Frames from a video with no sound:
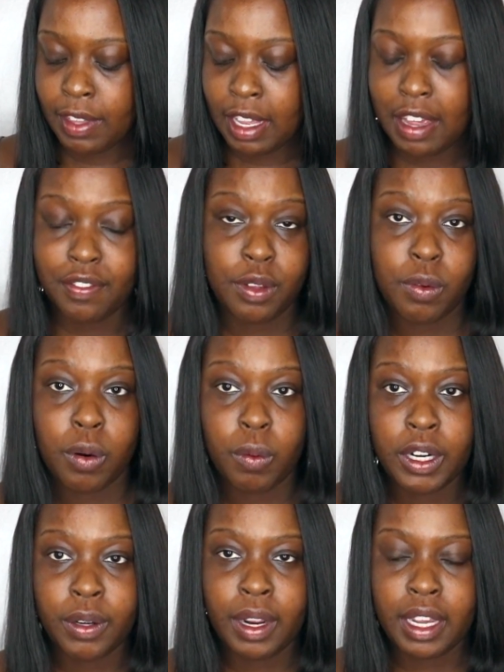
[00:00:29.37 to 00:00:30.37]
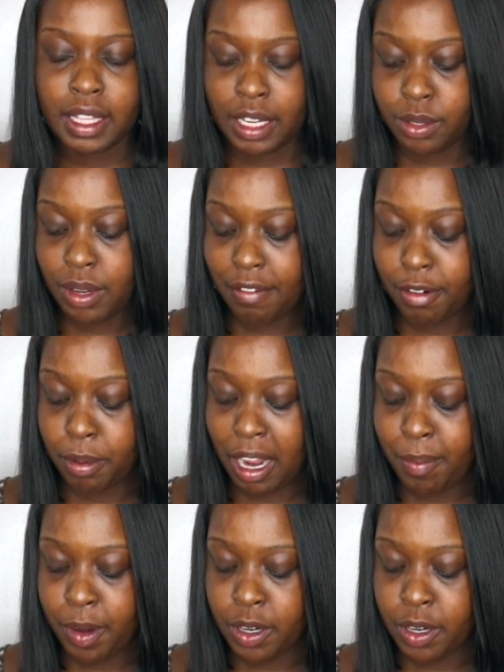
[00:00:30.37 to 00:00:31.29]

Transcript: if you were wondering, they do have a primer.